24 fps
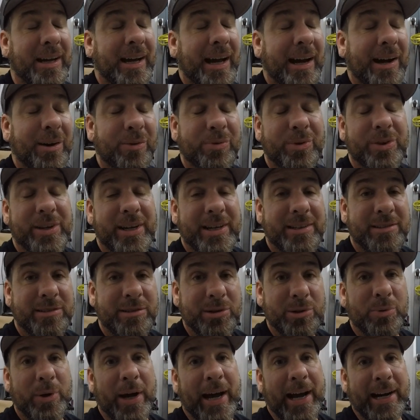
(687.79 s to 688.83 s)
However, they
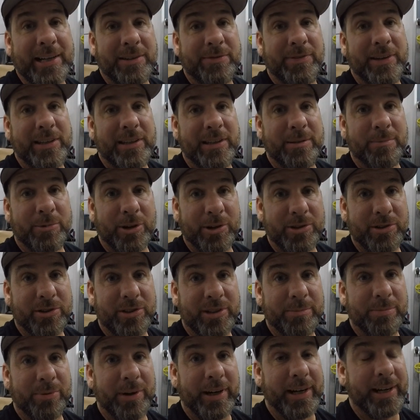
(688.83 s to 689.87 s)
do activate the
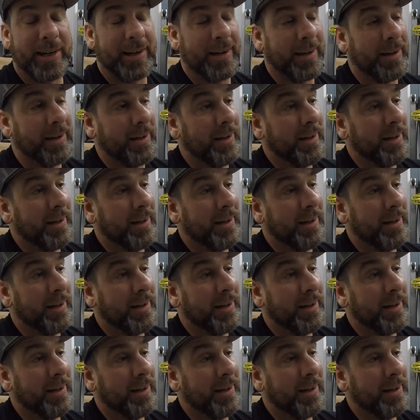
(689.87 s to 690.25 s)
emergency brake.